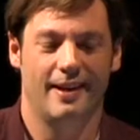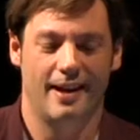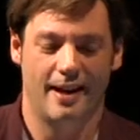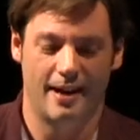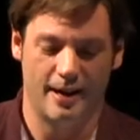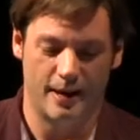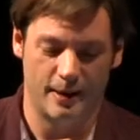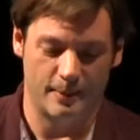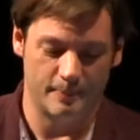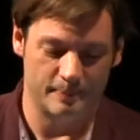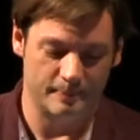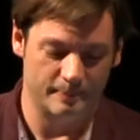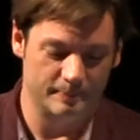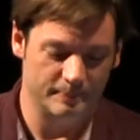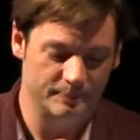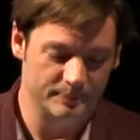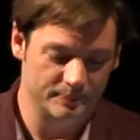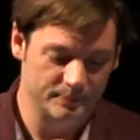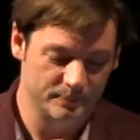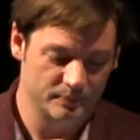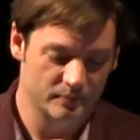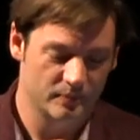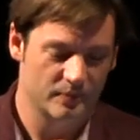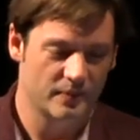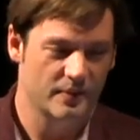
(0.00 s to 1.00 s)
Um,
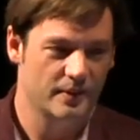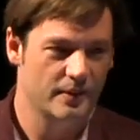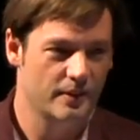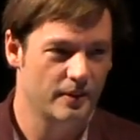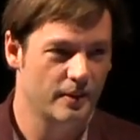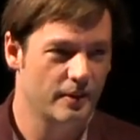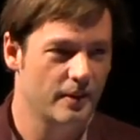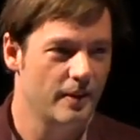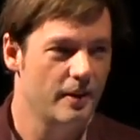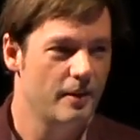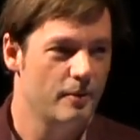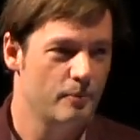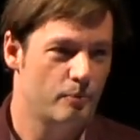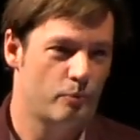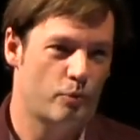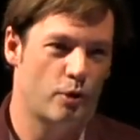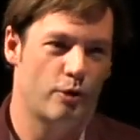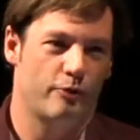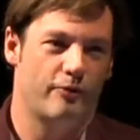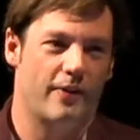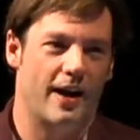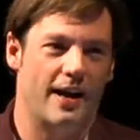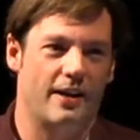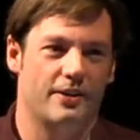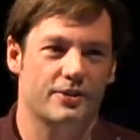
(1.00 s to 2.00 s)

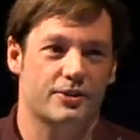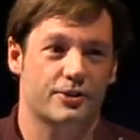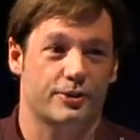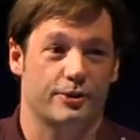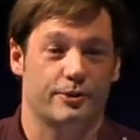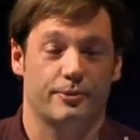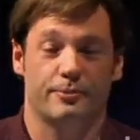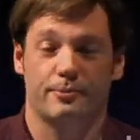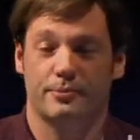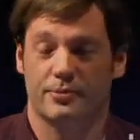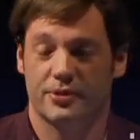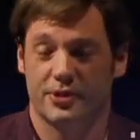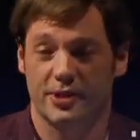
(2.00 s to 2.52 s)
profiles are